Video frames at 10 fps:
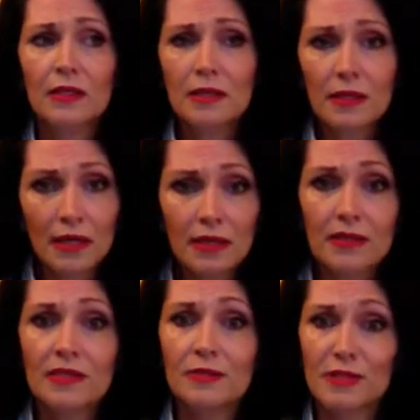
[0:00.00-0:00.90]
Not
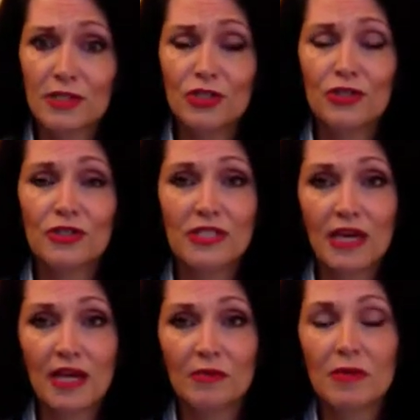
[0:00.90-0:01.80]
because it was such a good
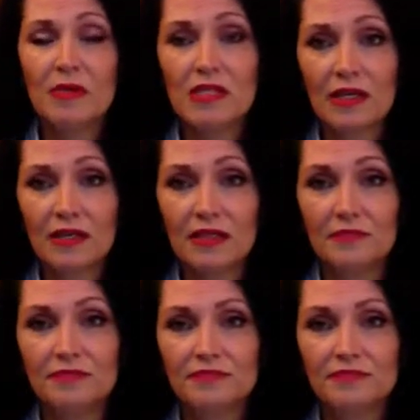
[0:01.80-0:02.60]
time, let me tell you.